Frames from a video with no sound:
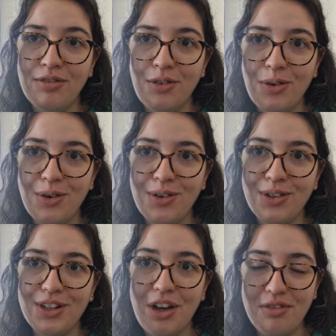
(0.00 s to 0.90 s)

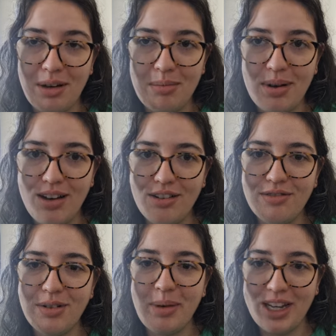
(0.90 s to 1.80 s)
for November
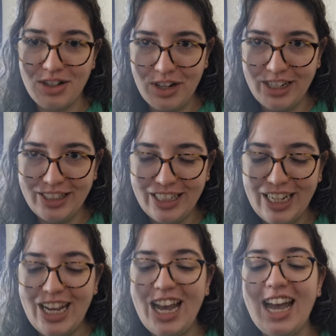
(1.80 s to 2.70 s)
for Patreon.
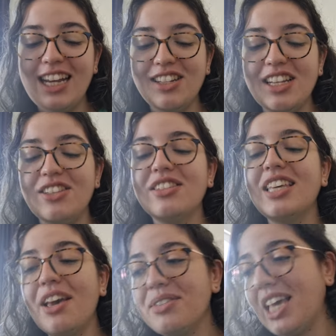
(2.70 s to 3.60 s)
It is
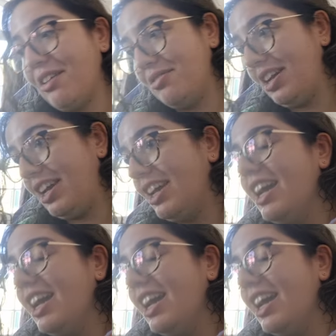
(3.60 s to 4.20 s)
Kev's Cafe.